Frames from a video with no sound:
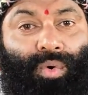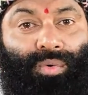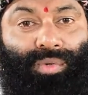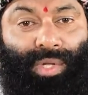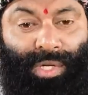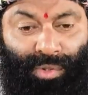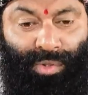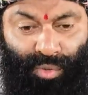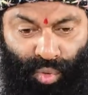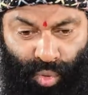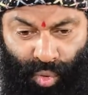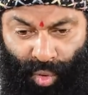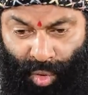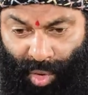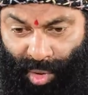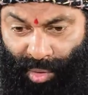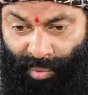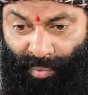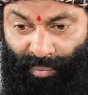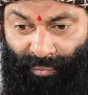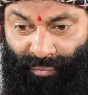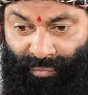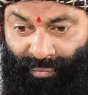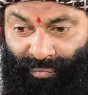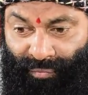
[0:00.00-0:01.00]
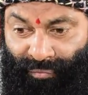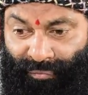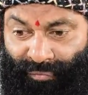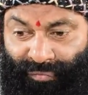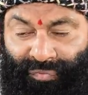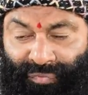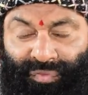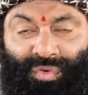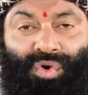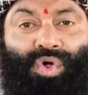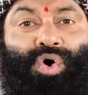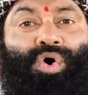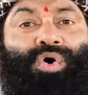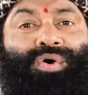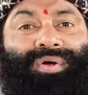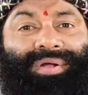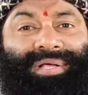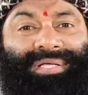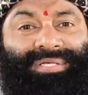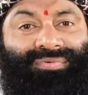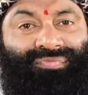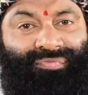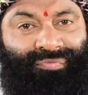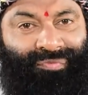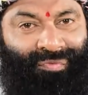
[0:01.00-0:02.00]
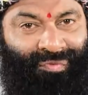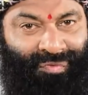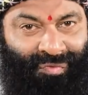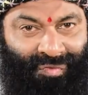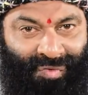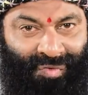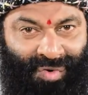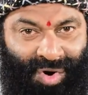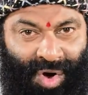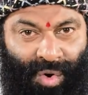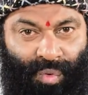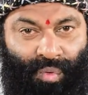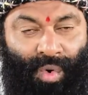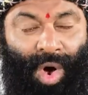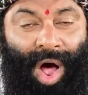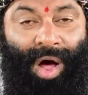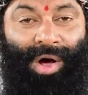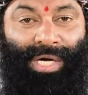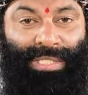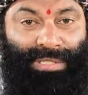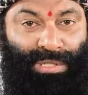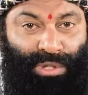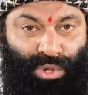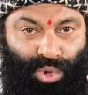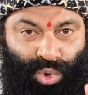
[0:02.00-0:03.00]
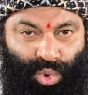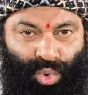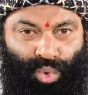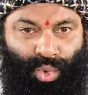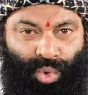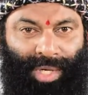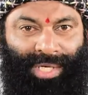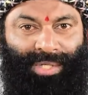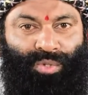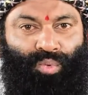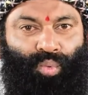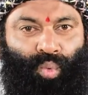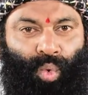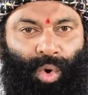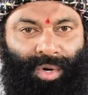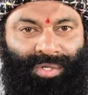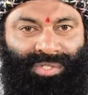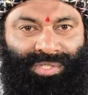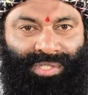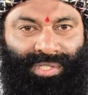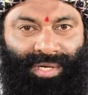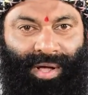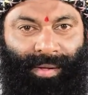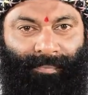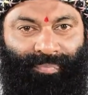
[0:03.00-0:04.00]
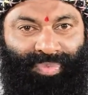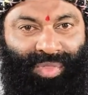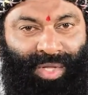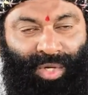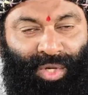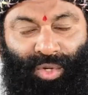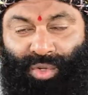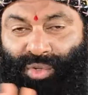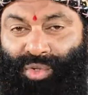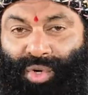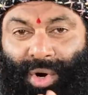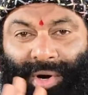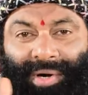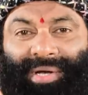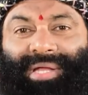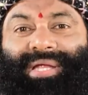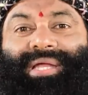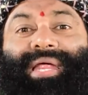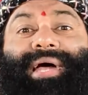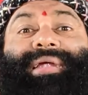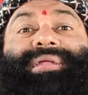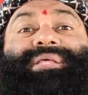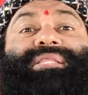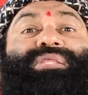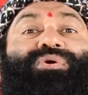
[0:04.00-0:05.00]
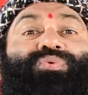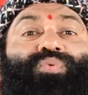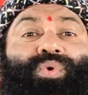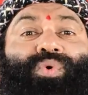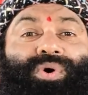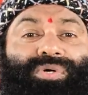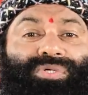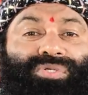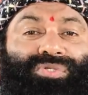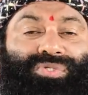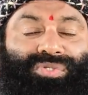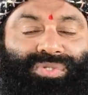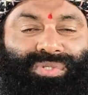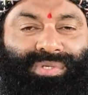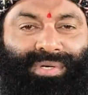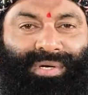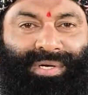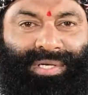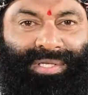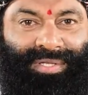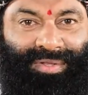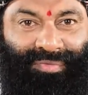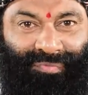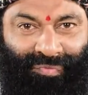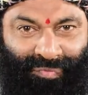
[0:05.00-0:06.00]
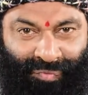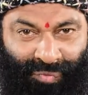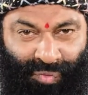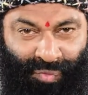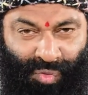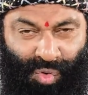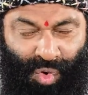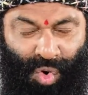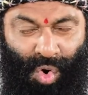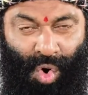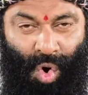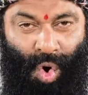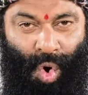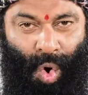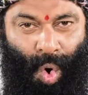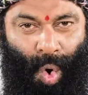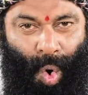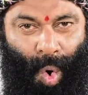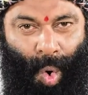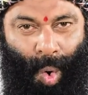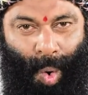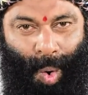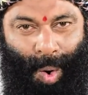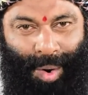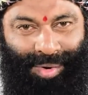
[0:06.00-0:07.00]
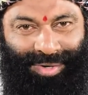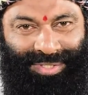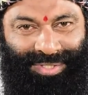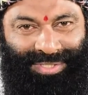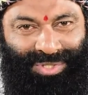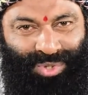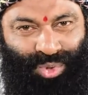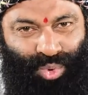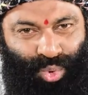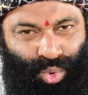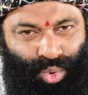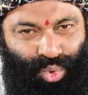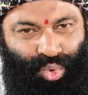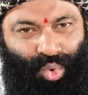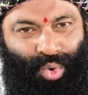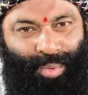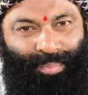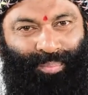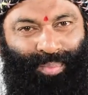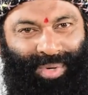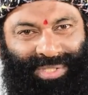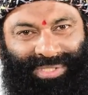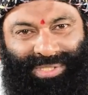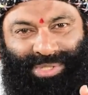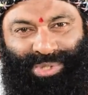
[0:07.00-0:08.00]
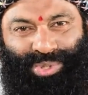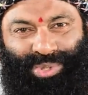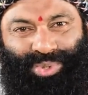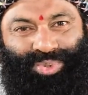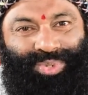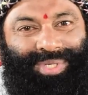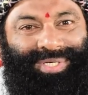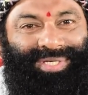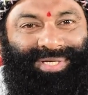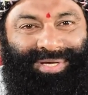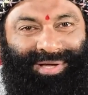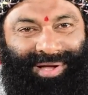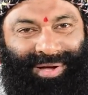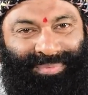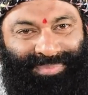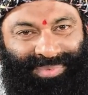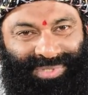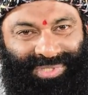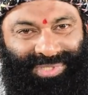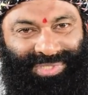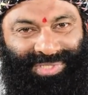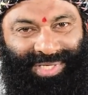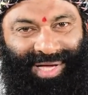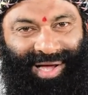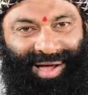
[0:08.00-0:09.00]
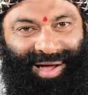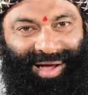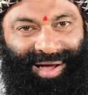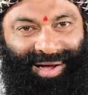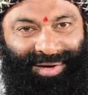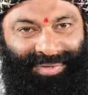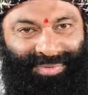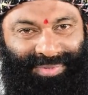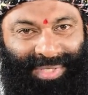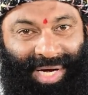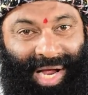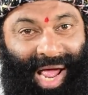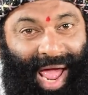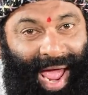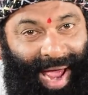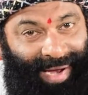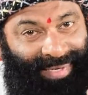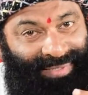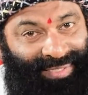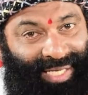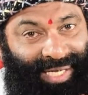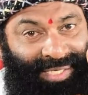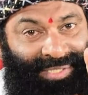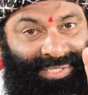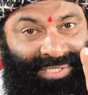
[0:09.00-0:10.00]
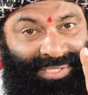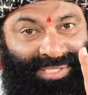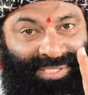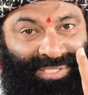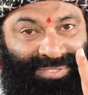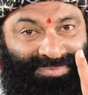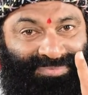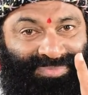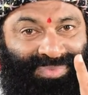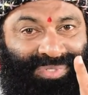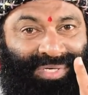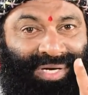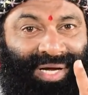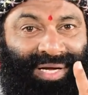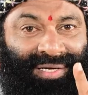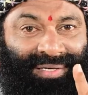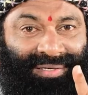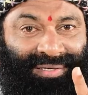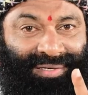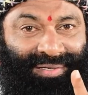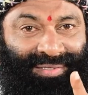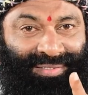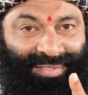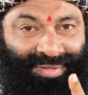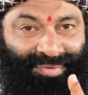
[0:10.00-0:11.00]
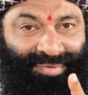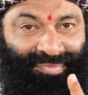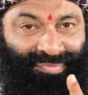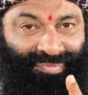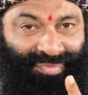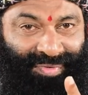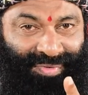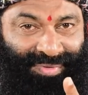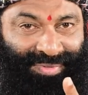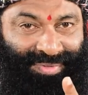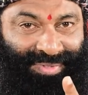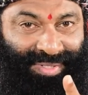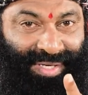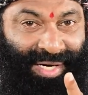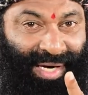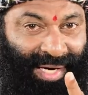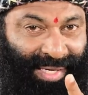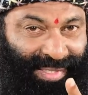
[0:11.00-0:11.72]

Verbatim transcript: Then the whole floor is full of sweat water. You don't need another water to clean the floor. So much sweat comes out. And that is a miracle they found.